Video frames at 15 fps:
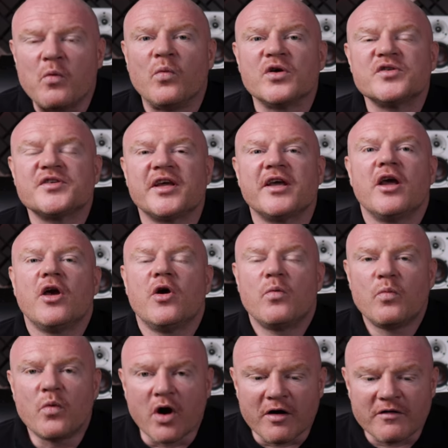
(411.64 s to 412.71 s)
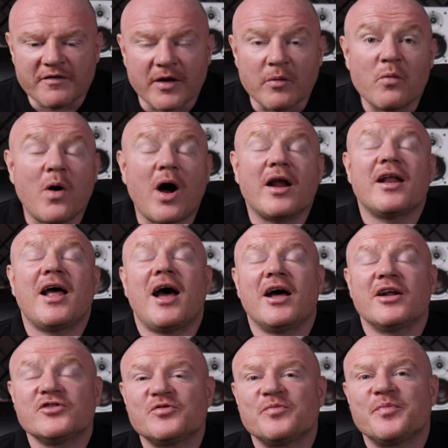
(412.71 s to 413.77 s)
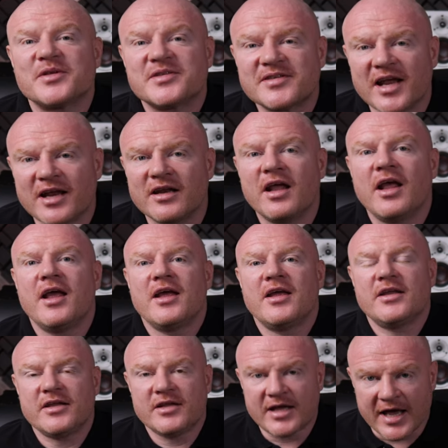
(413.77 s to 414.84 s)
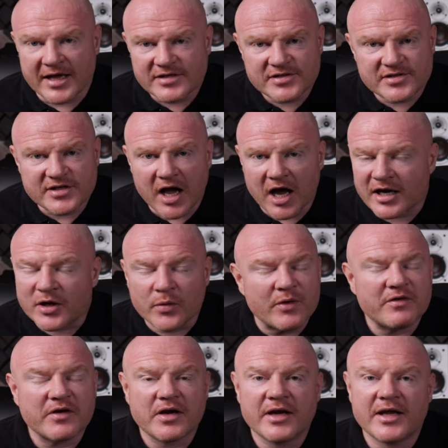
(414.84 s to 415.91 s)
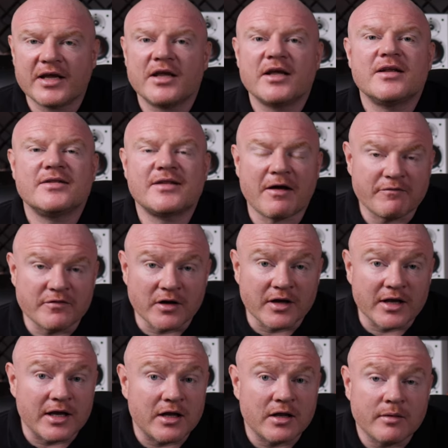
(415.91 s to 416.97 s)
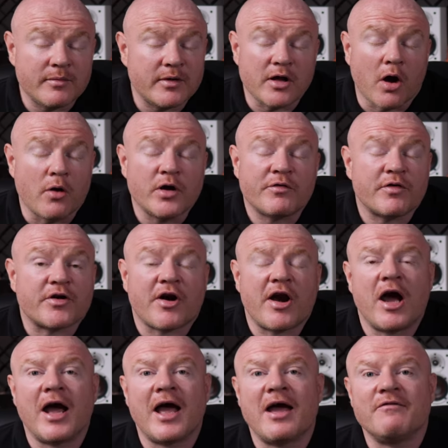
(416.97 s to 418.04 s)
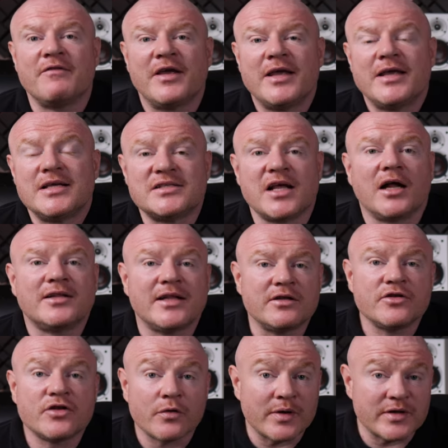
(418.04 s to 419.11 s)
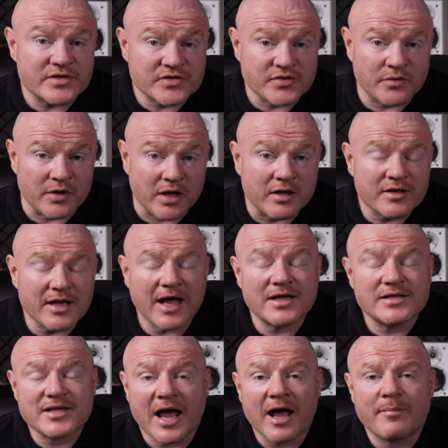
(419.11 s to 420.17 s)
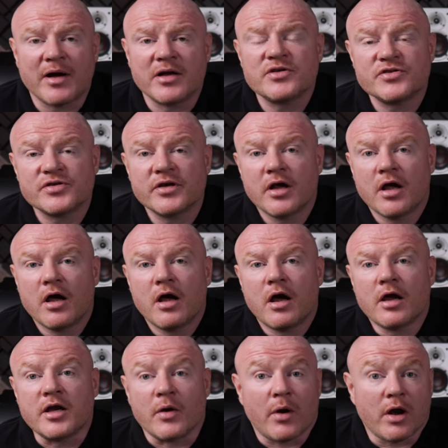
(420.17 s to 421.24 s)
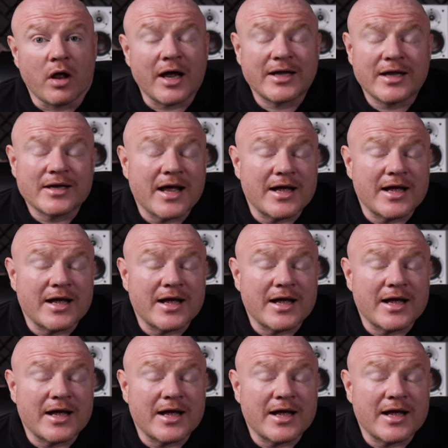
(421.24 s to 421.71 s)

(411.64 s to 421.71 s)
Was it worth it? 100% yes. Unequivocally, definitely. The only regret I have is that I didn't do it sooner. That is how much, you know, I like it.